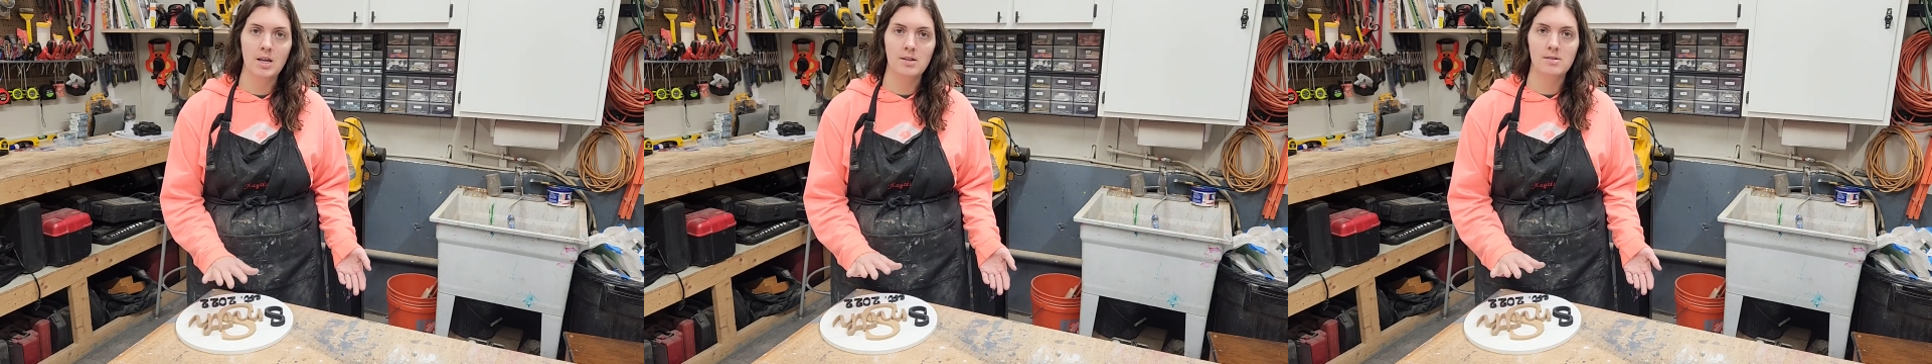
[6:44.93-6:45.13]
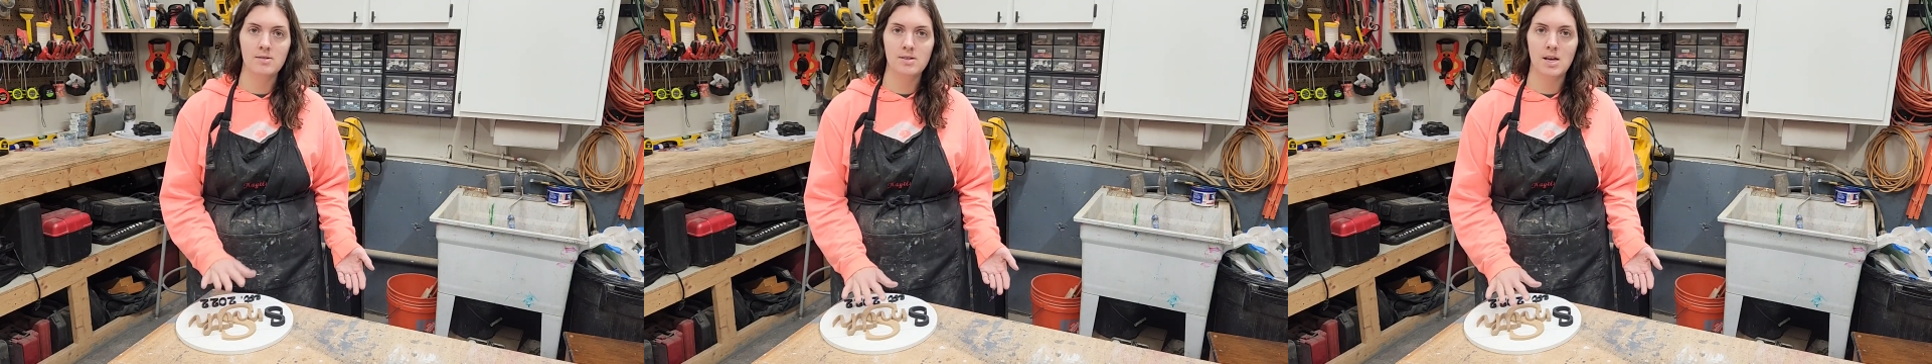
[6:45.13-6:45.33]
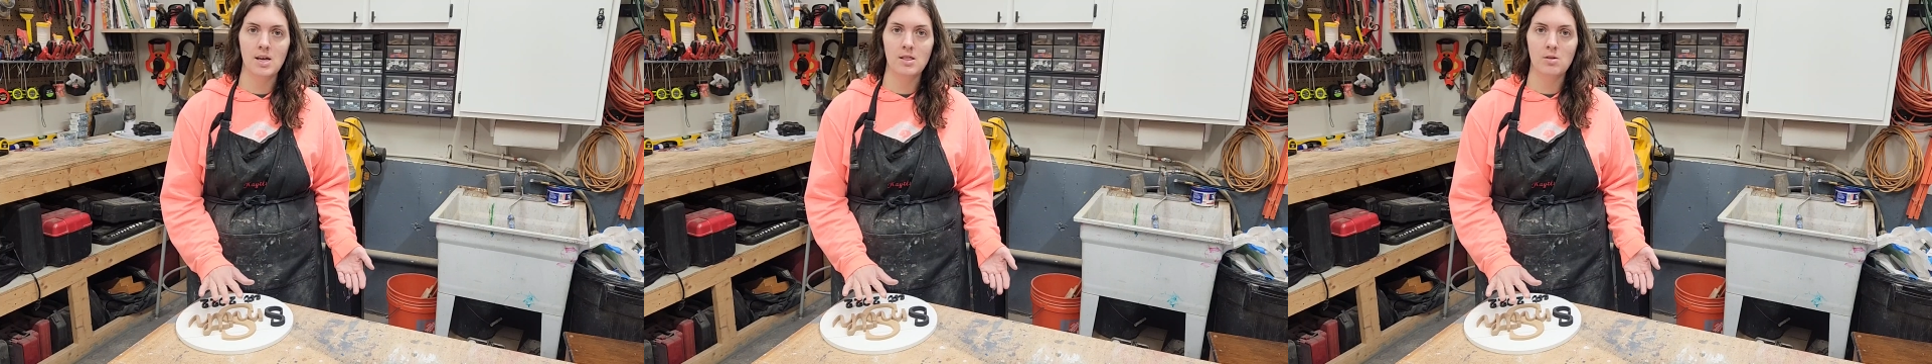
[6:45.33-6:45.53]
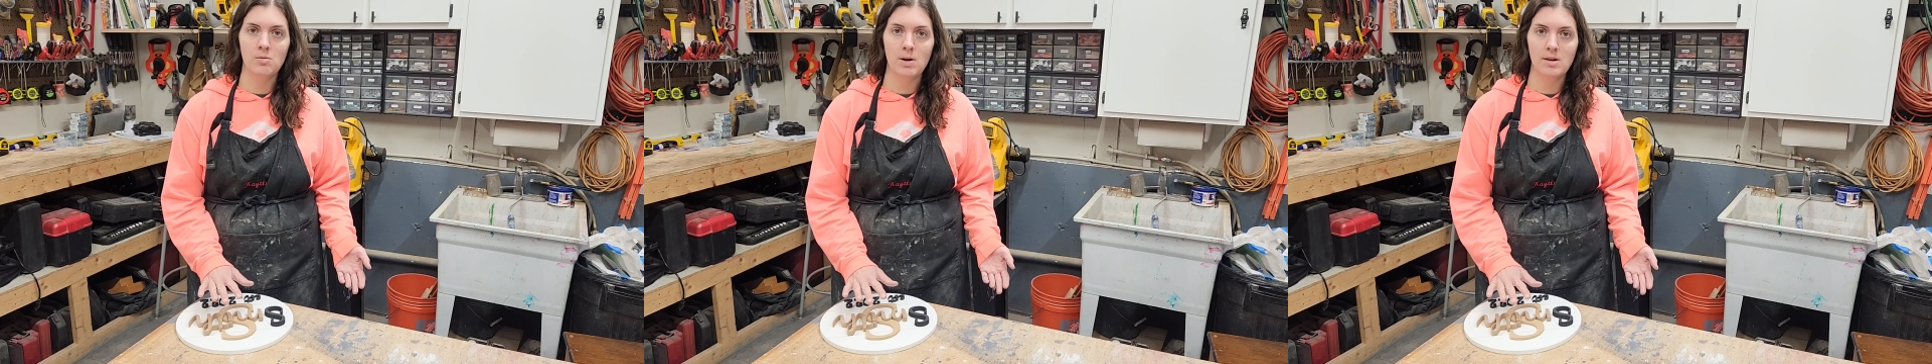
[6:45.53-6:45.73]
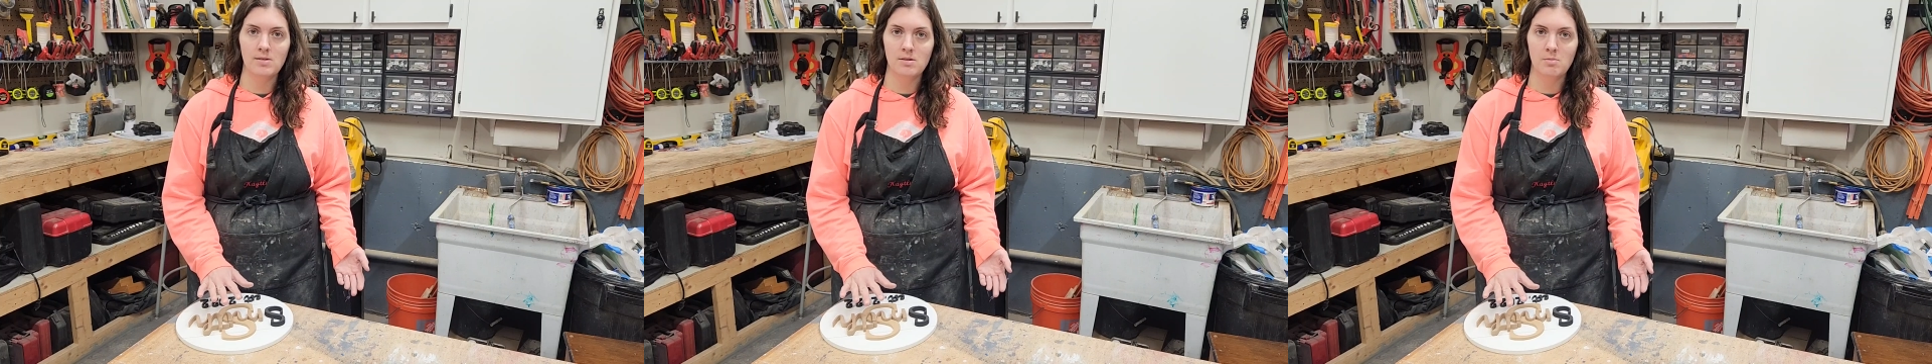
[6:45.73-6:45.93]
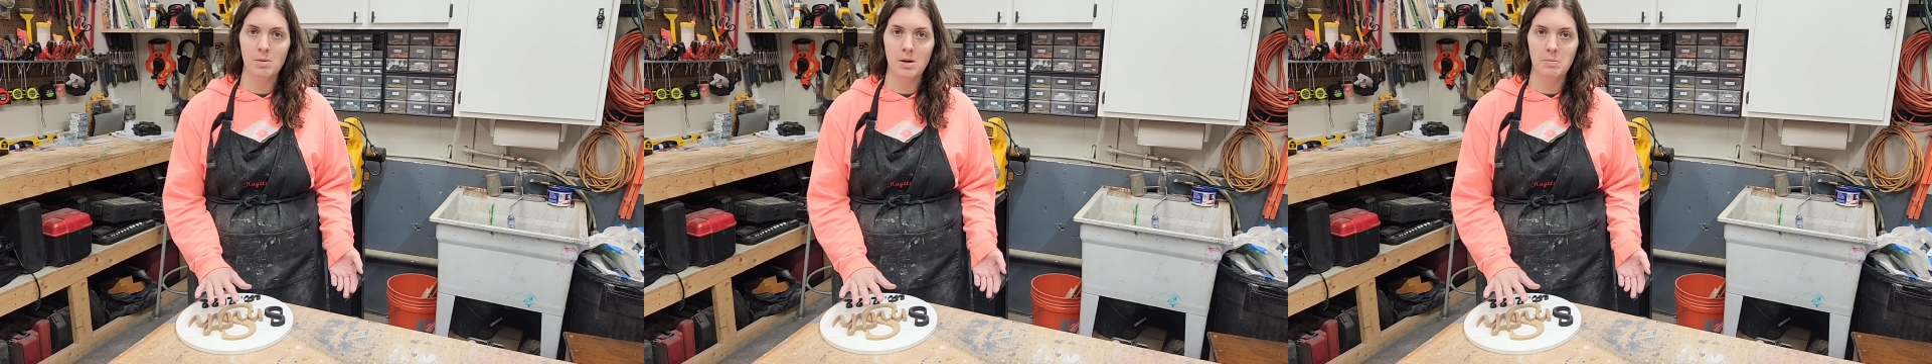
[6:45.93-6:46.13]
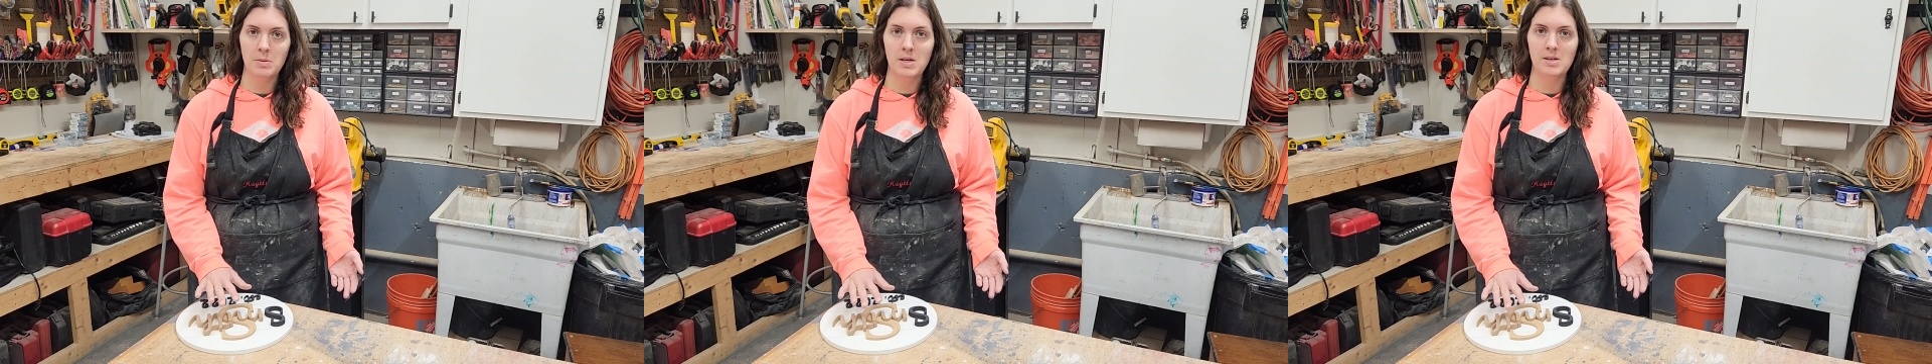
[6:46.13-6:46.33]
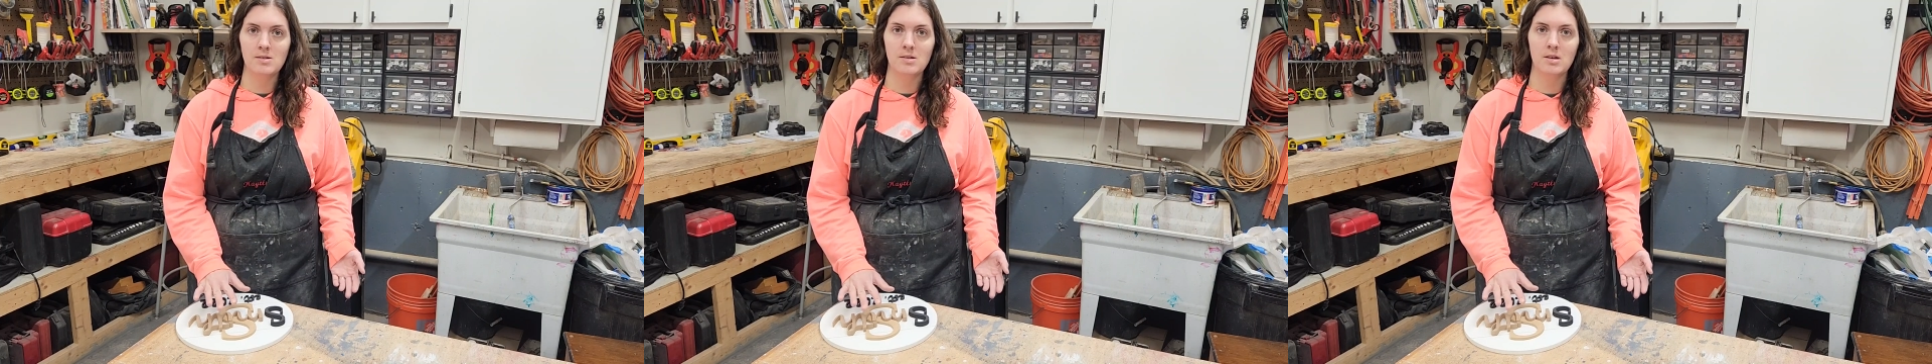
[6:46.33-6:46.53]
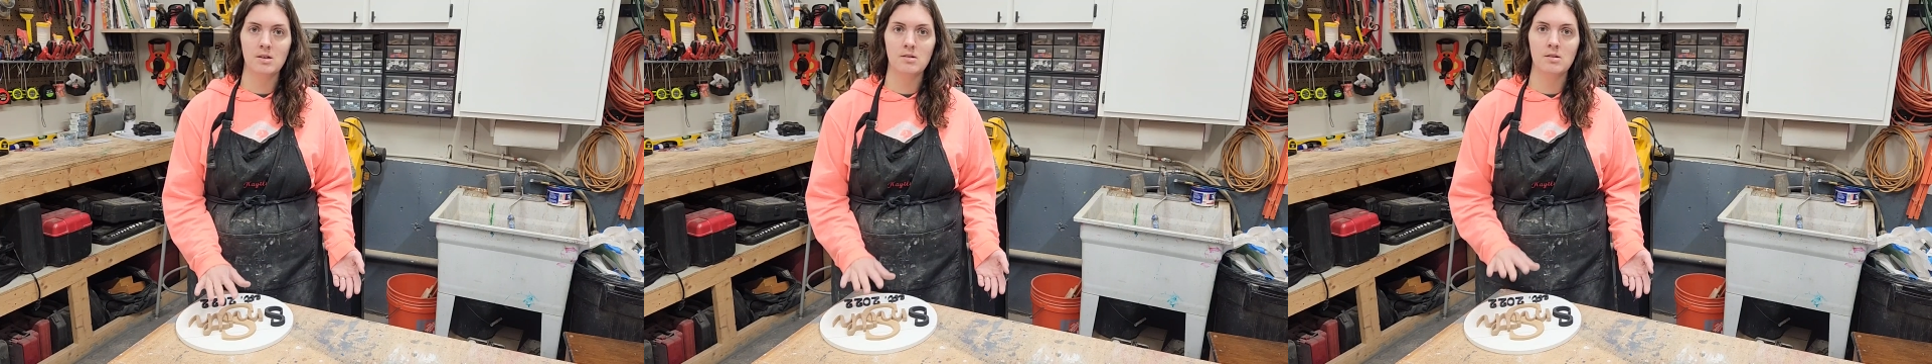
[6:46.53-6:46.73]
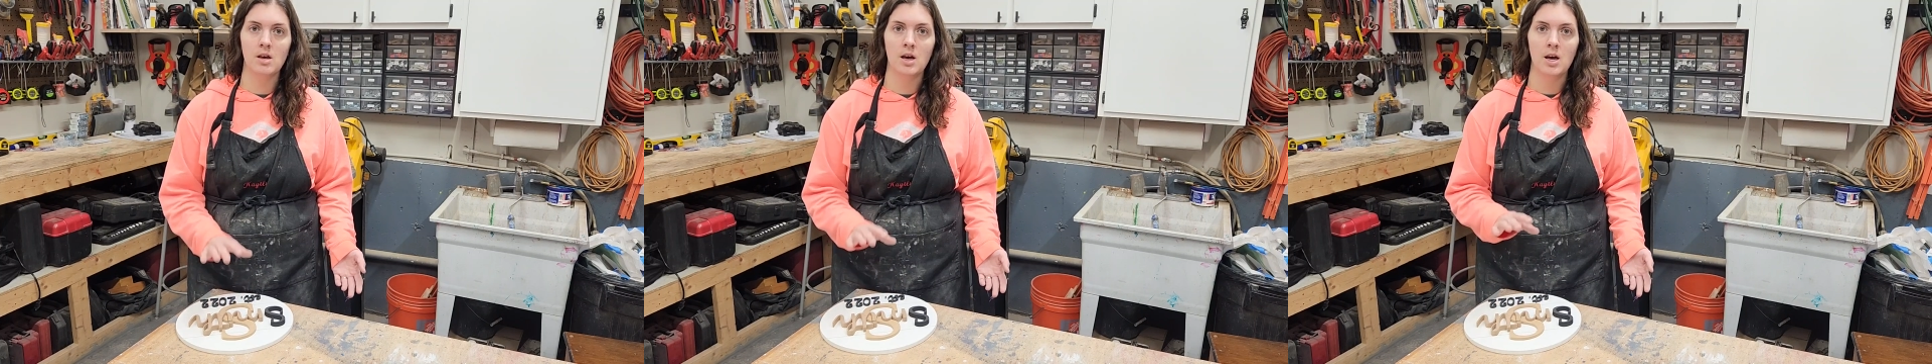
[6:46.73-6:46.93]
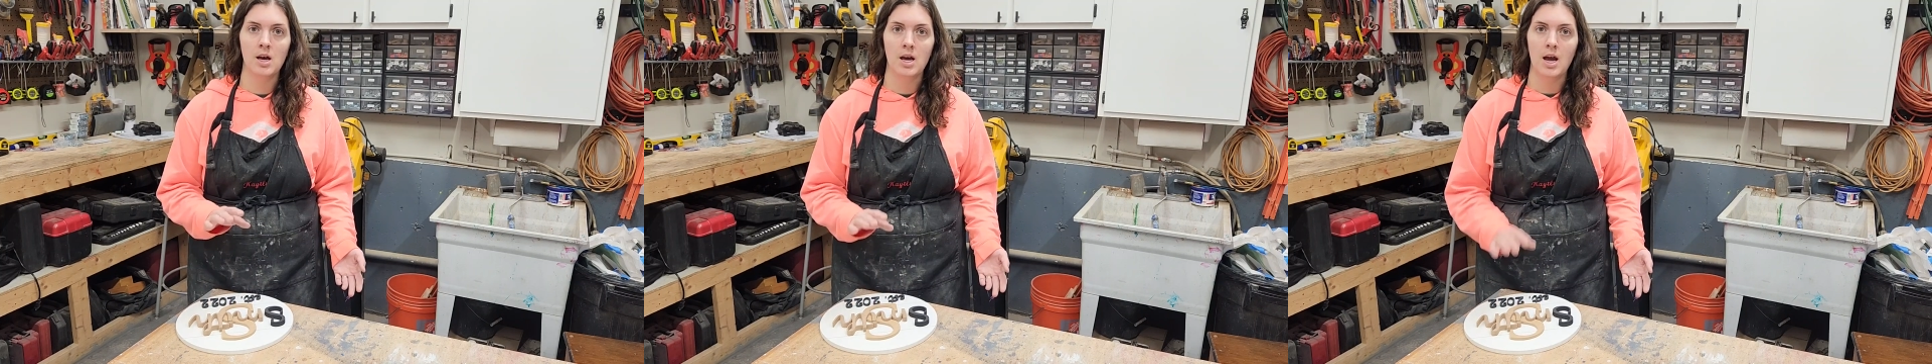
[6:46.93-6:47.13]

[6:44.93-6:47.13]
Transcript: and sand the rest of my pieces